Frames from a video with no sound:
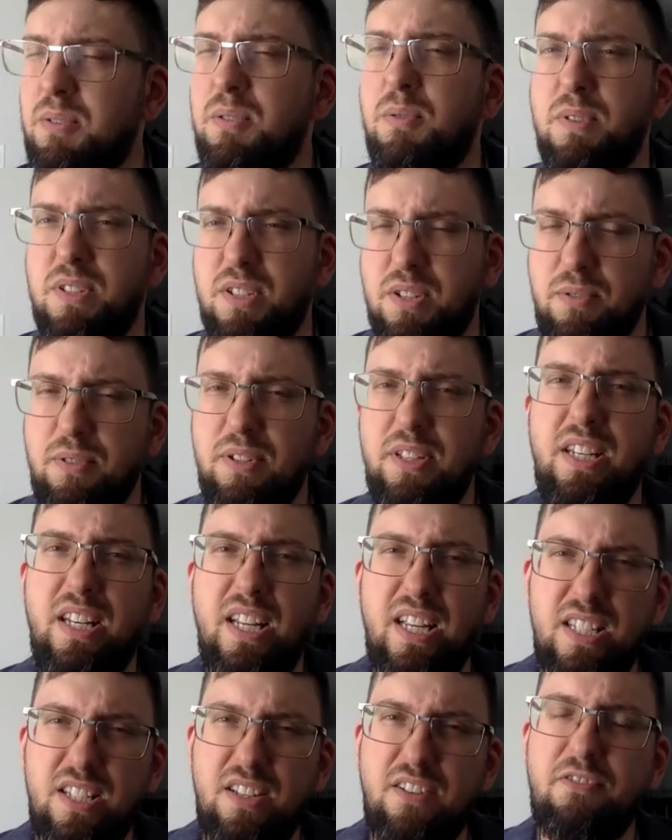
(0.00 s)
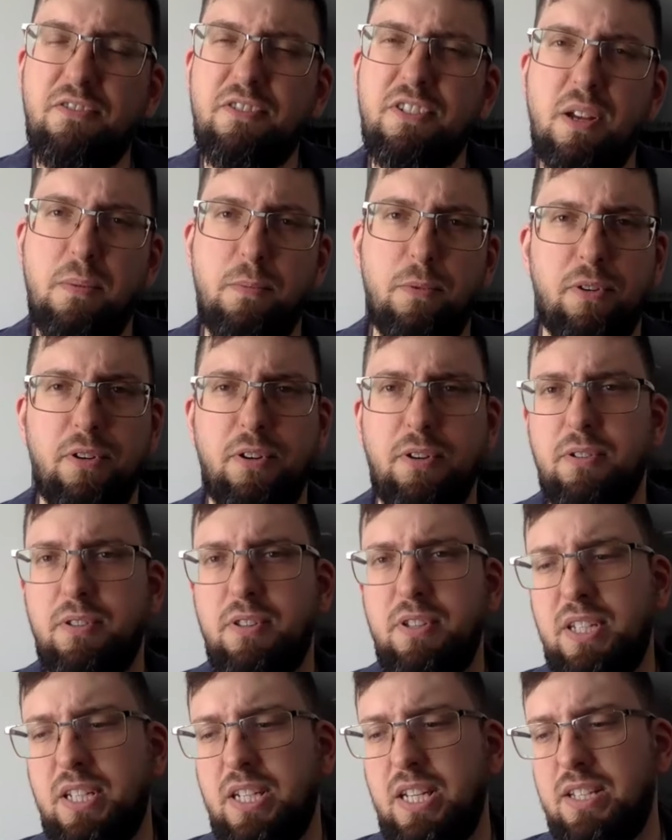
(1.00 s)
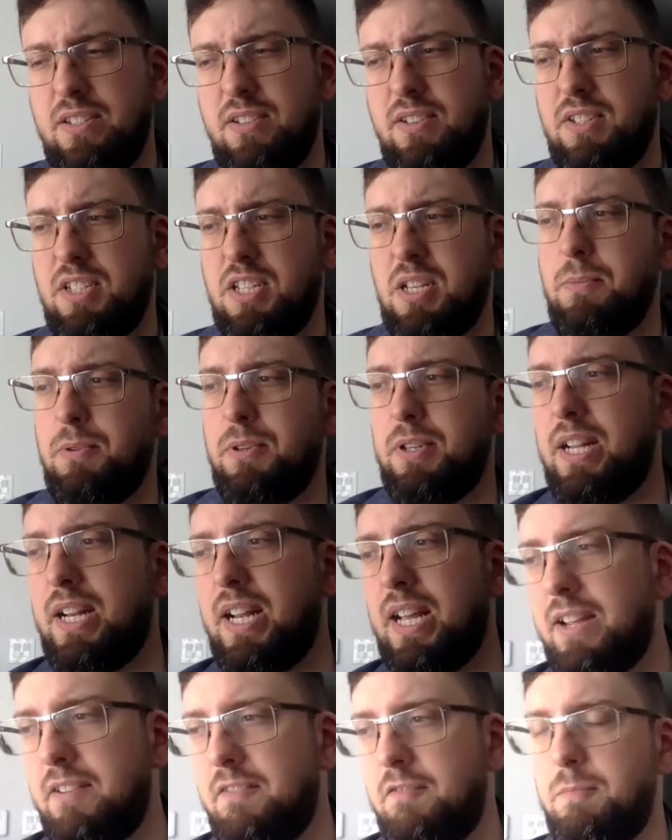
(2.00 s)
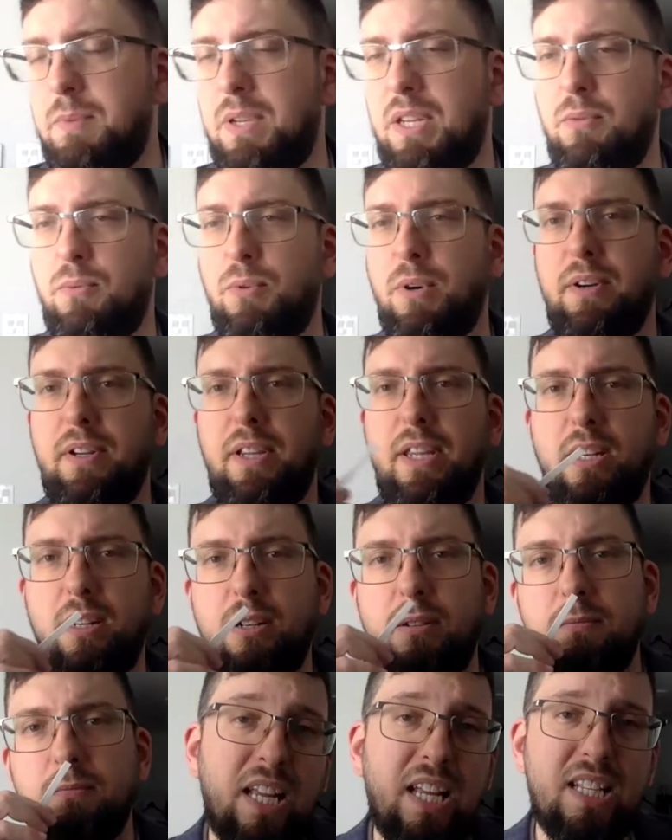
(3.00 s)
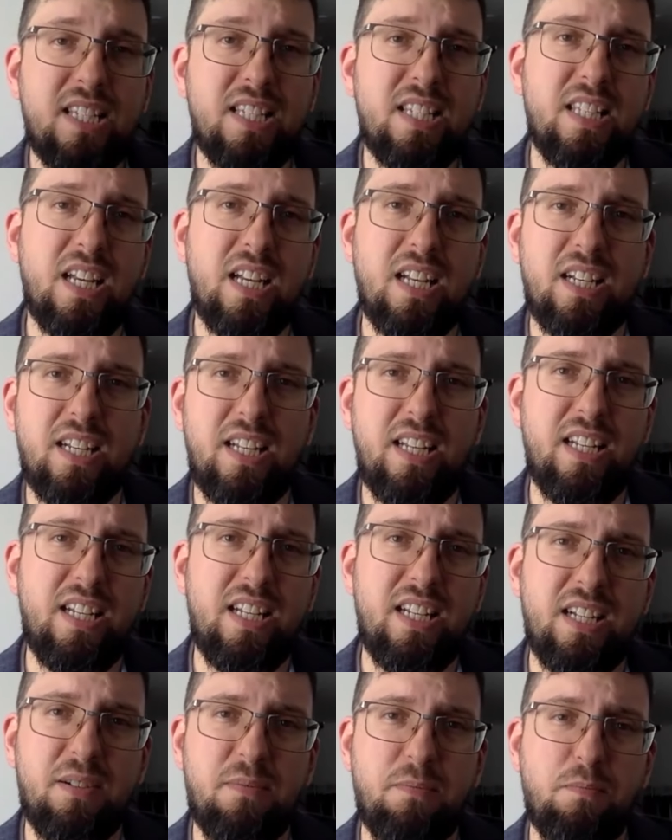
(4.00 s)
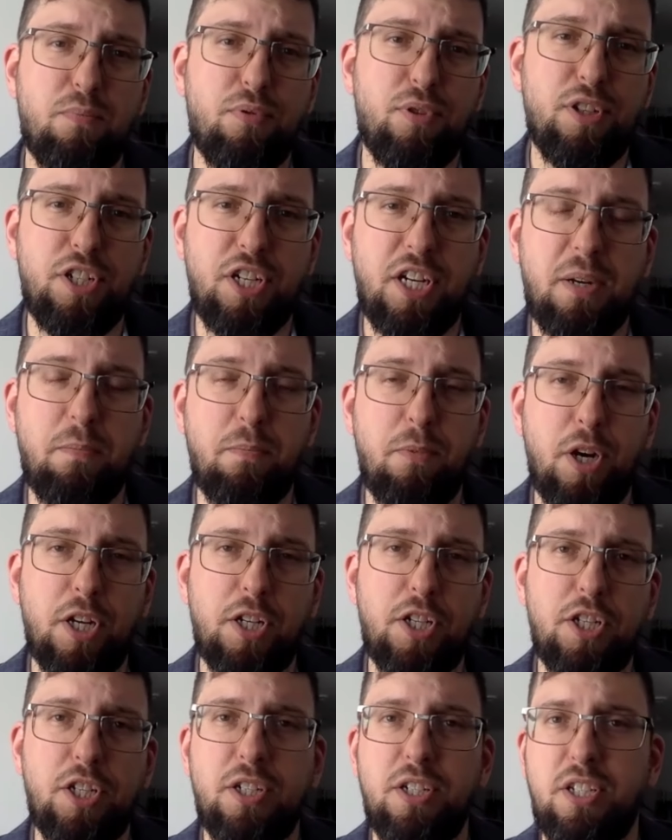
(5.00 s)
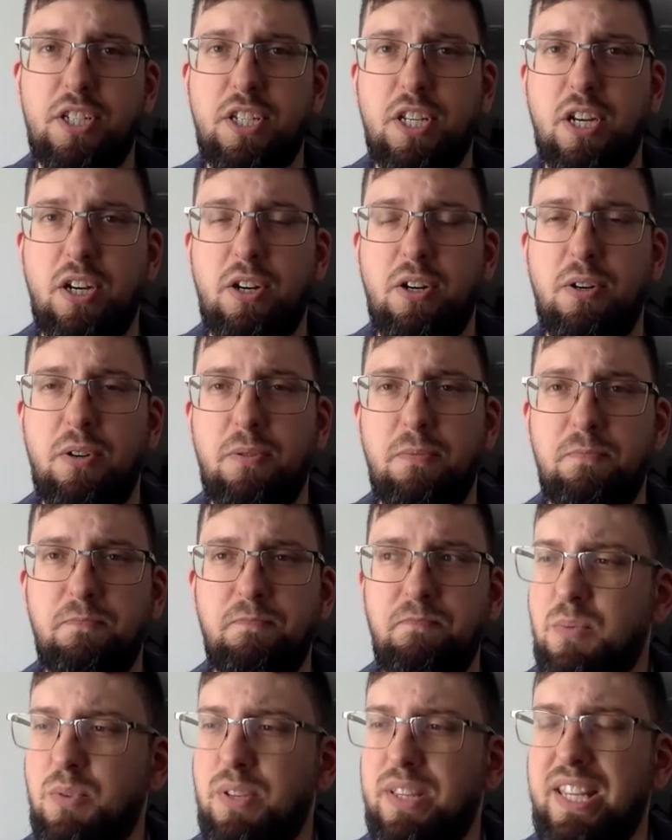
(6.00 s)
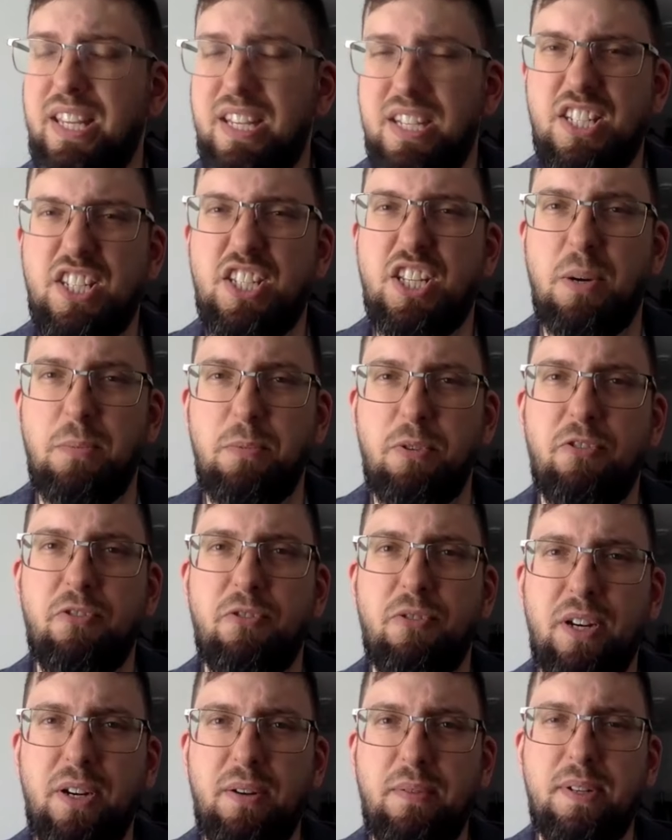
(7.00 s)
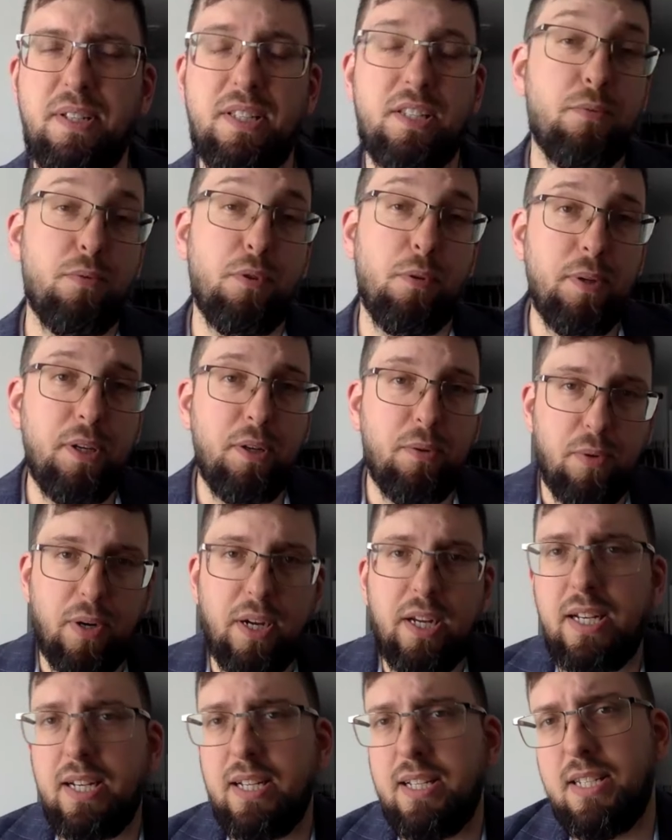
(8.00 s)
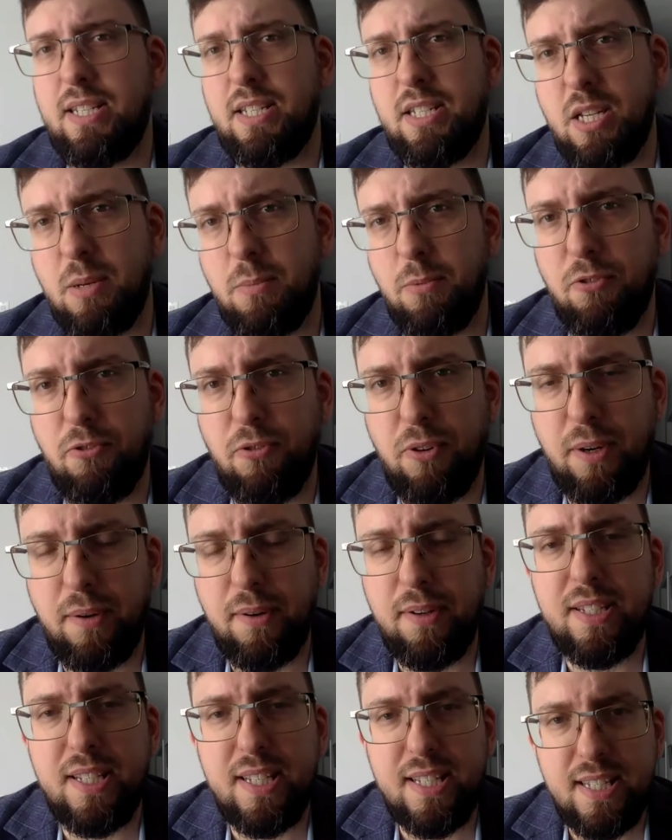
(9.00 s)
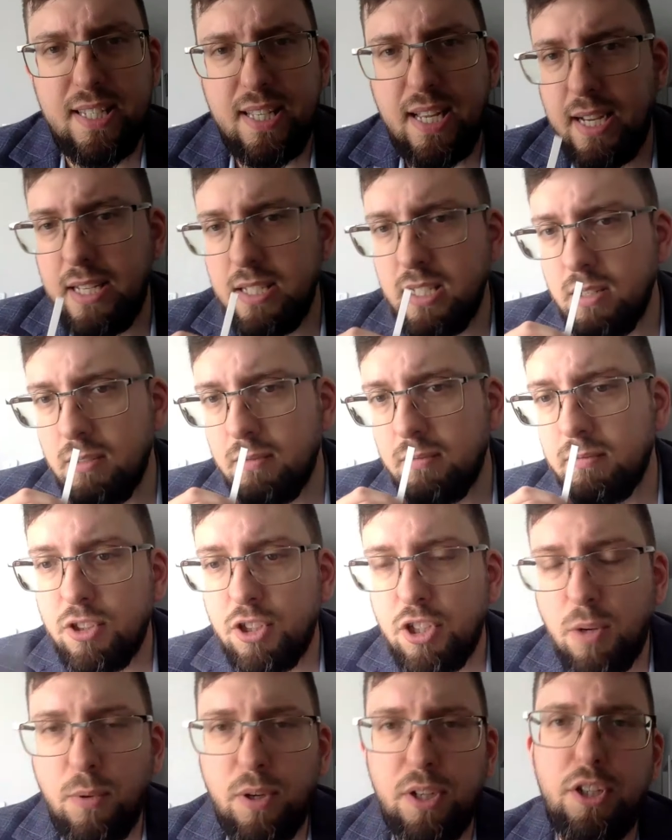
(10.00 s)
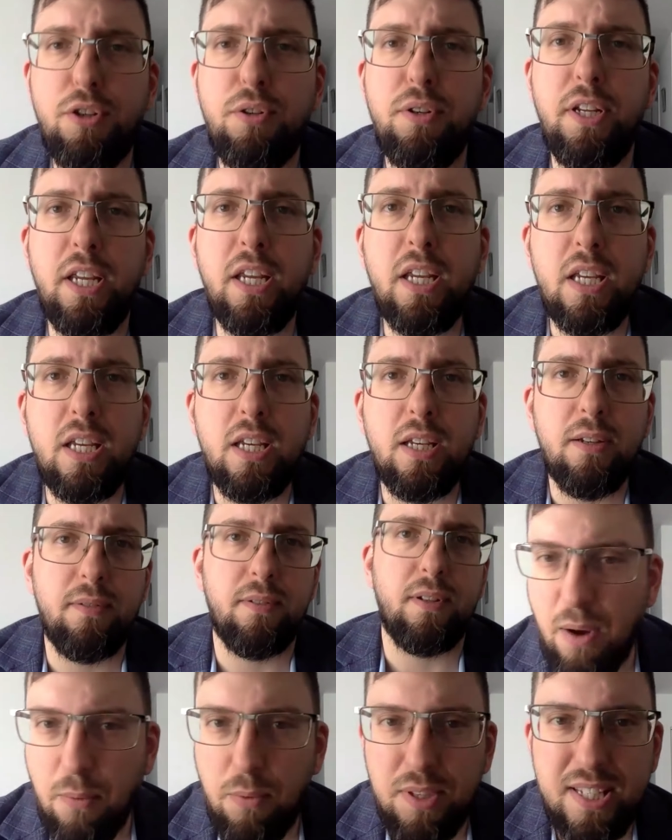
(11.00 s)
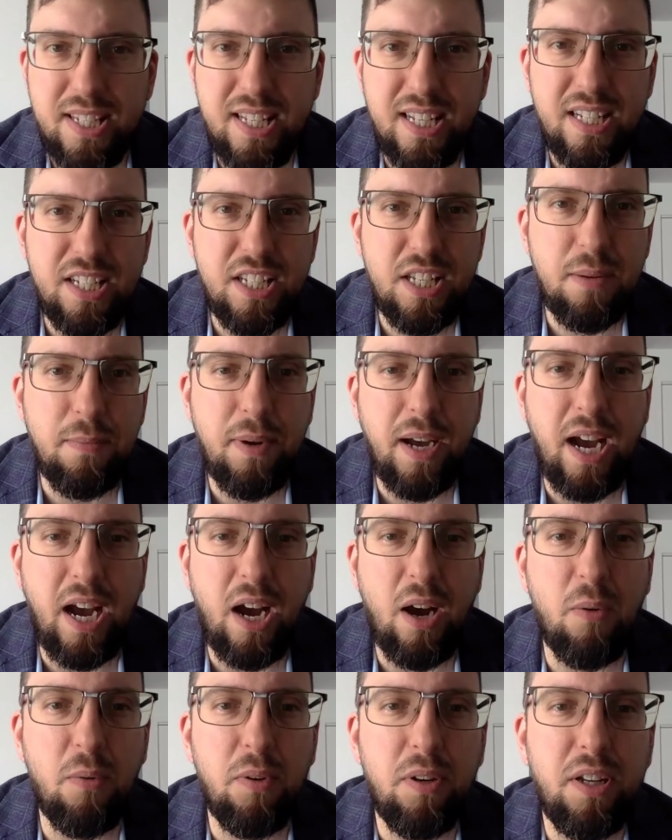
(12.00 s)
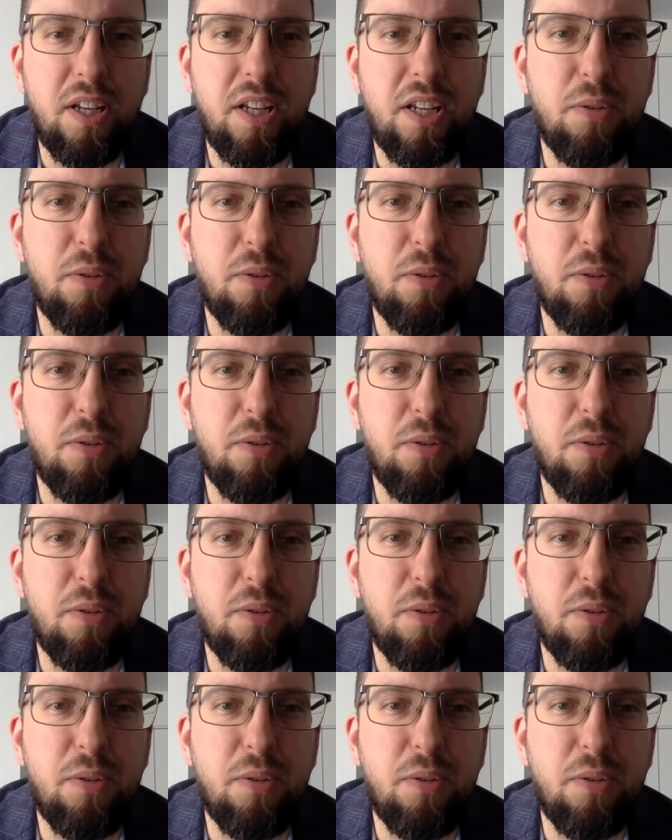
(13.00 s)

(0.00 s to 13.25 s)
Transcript: No, it was early days of summer that I've been wearing it. It's not, it didn't project much. So it's really a summer fragrance. Will be great as a summer fragrance. It's nice, somewhat unique. I would say somehow